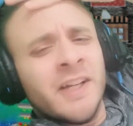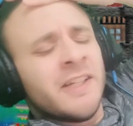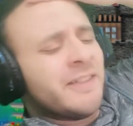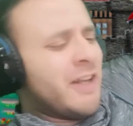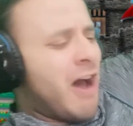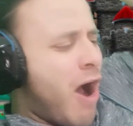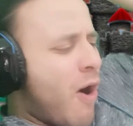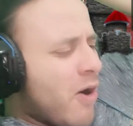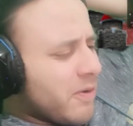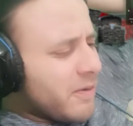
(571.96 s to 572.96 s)

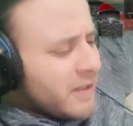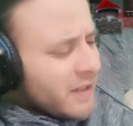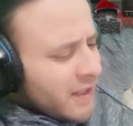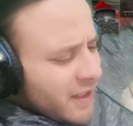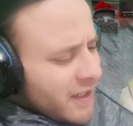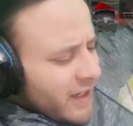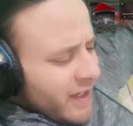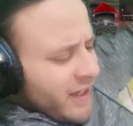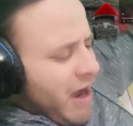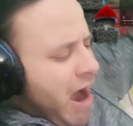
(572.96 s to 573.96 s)
No,
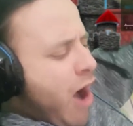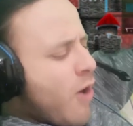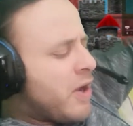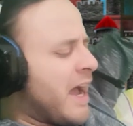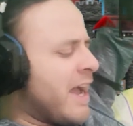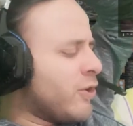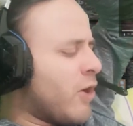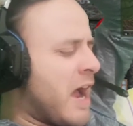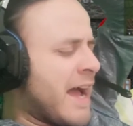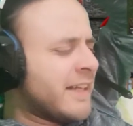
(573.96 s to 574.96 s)
how can you
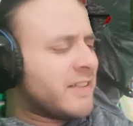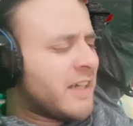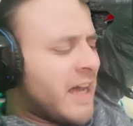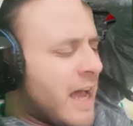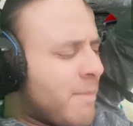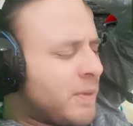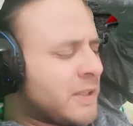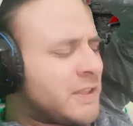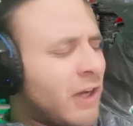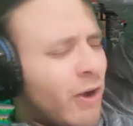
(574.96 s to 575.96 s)
end an
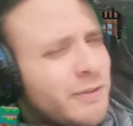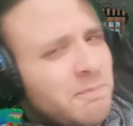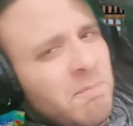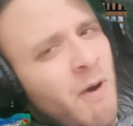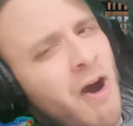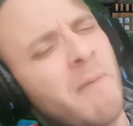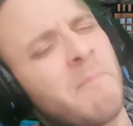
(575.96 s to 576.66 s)
episode more